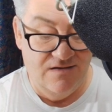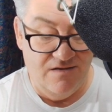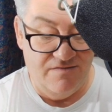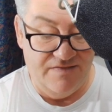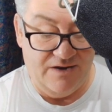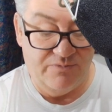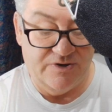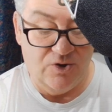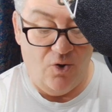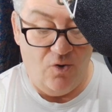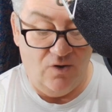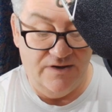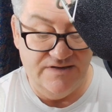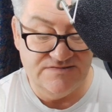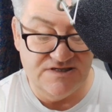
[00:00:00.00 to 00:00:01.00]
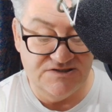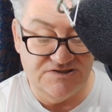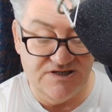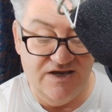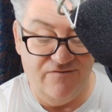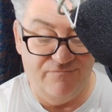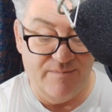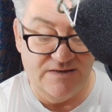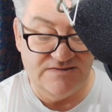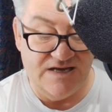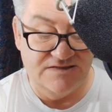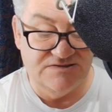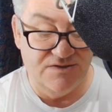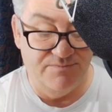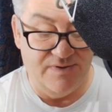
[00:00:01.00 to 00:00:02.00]
that with all his achievement
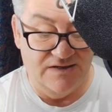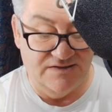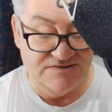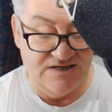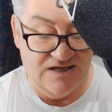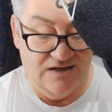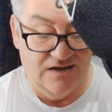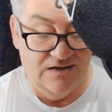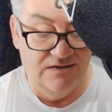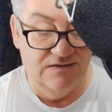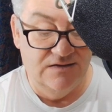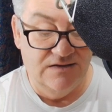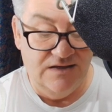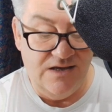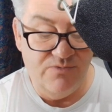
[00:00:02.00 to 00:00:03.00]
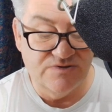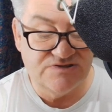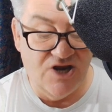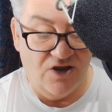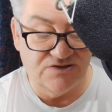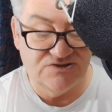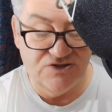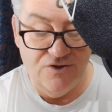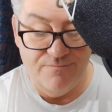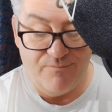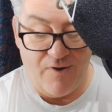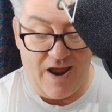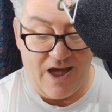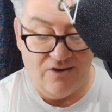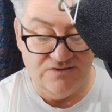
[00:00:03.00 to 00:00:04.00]
and ability, he was not too
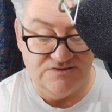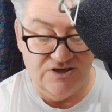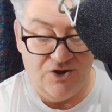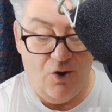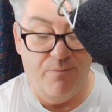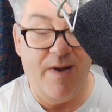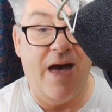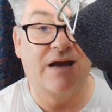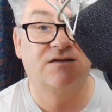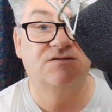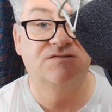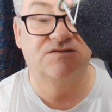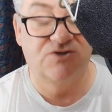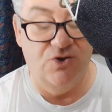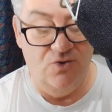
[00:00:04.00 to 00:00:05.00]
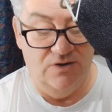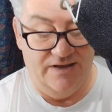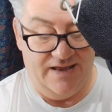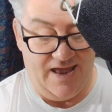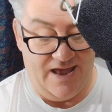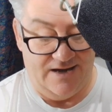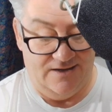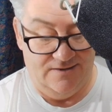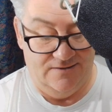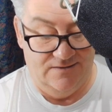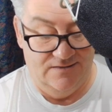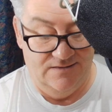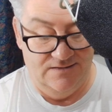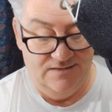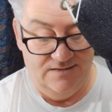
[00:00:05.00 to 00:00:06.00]
proud to go back to school again.
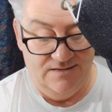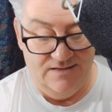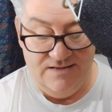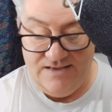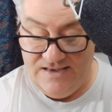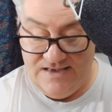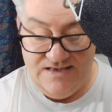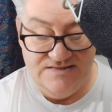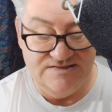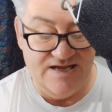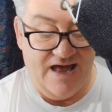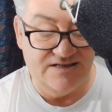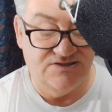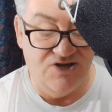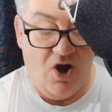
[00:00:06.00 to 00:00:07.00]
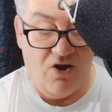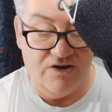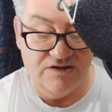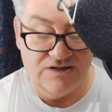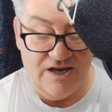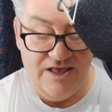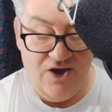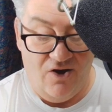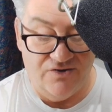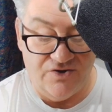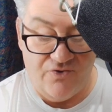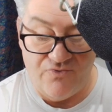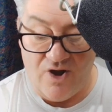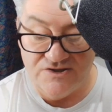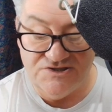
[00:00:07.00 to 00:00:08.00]
He sat doggedly
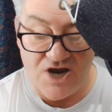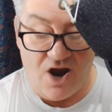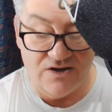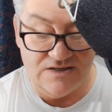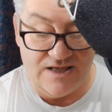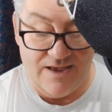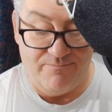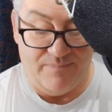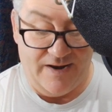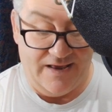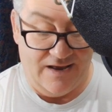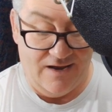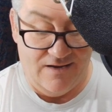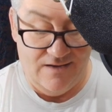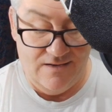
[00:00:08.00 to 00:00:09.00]
under Rudyard Kipling.